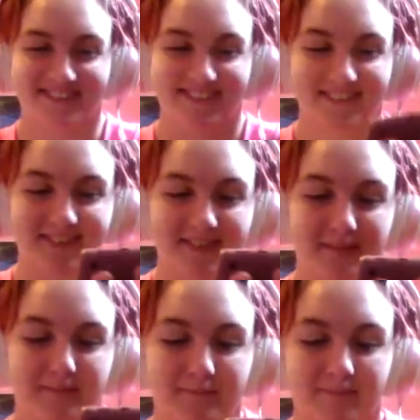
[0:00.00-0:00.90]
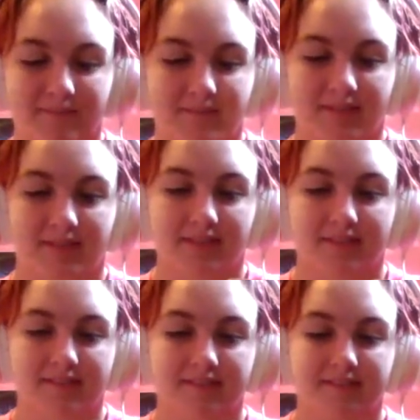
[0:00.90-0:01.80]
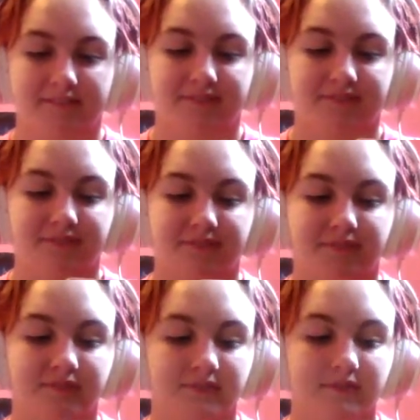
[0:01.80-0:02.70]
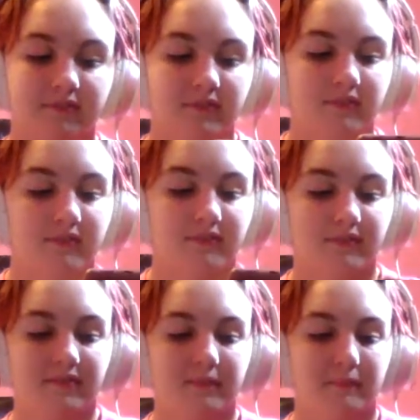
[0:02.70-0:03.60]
No one is speaking in this clip.